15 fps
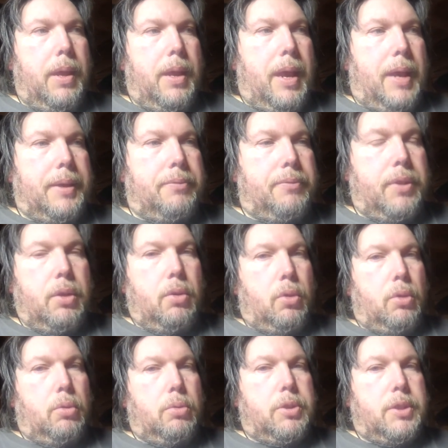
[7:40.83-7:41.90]
and if the
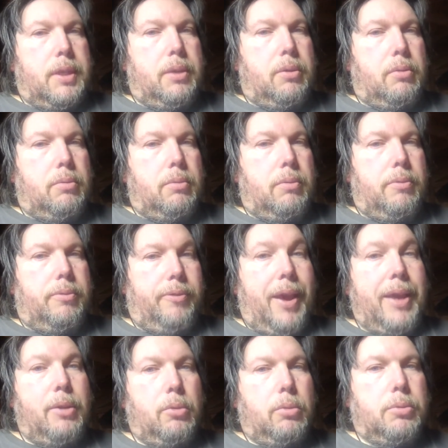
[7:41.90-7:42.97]
oil seal
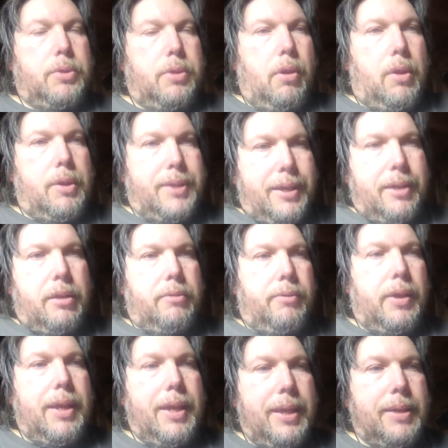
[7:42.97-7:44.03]
fails, the idea of
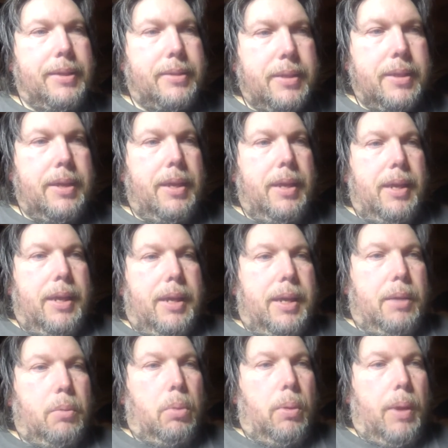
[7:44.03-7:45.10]
it is
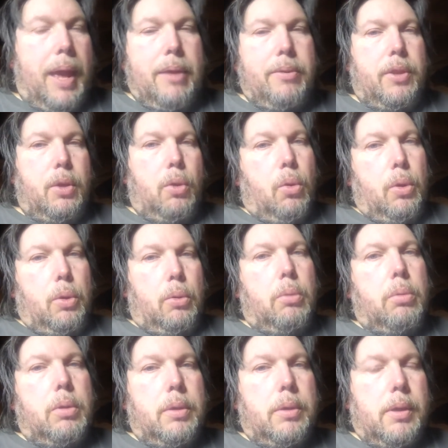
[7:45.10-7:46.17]
it will let the
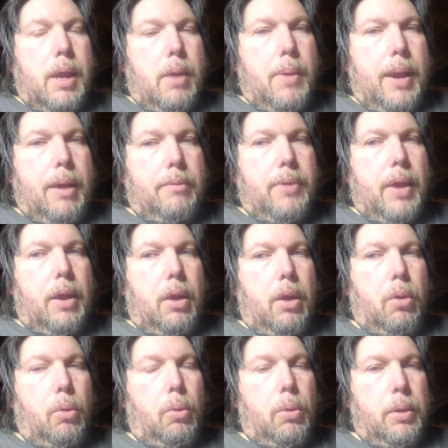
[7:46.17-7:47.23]
oil go out of that
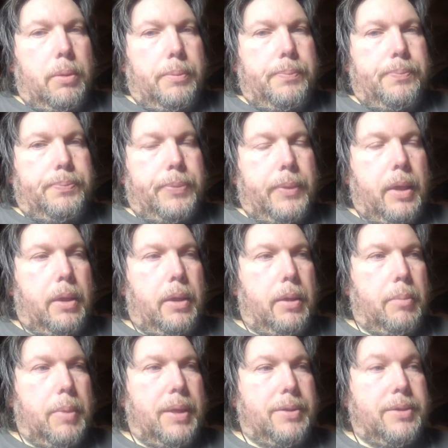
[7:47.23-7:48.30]
hole
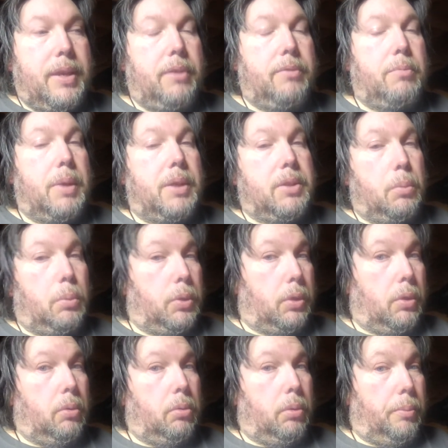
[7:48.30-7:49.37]
instead of mixing with the
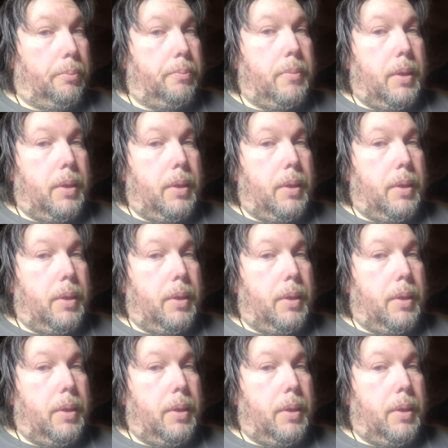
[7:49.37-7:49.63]
coolant,